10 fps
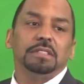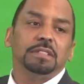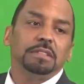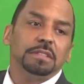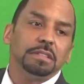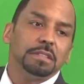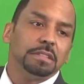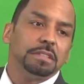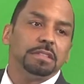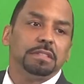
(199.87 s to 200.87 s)

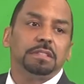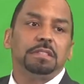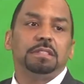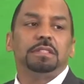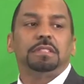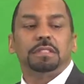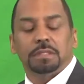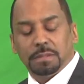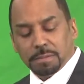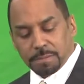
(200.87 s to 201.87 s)

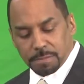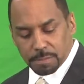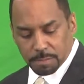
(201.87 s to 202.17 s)
(no one is talking)